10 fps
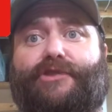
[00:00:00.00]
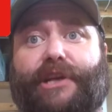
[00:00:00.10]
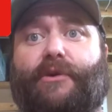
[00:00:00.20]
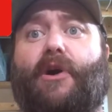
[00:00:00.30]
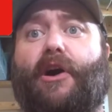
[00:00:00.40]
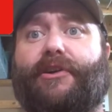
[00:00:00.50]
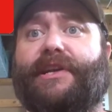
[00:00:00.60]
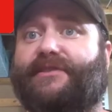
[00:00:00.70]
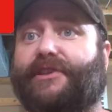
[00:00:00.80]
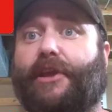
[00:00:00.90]
general
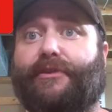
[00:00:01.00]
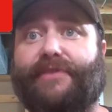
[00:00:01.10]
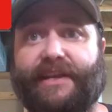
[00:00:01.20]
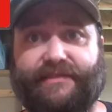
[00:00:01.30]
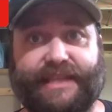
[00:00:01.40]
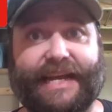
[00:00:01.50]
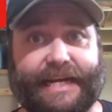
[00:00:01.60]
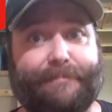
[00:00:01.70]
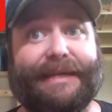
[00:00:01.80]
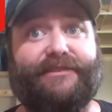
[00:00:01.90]
hardness and other things
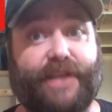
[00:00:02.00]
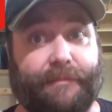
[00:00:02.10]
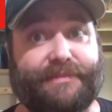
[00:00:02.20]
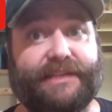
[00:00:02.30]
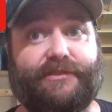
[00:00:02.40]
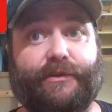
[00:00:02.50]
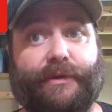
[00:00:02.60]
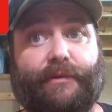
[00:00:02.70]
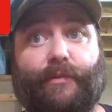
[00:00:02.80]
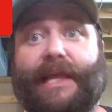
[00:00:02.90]
that can be dumped
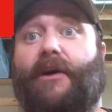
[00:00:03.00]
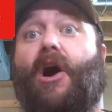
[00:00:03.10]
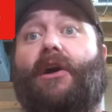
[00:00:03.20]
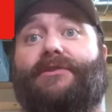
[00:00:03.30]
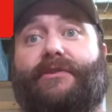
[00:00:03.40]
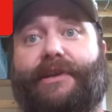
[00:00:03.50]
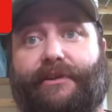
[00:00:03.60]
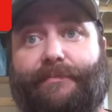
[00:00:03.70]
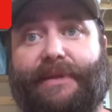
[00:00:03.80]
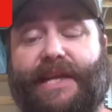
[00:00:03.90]
into it without altering
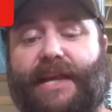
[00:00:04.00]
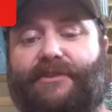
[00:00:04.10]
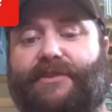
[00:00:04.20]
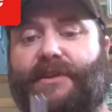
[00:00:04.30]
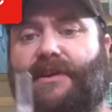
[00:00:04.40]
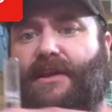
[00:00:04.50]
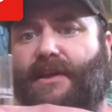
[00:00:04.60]
your pH.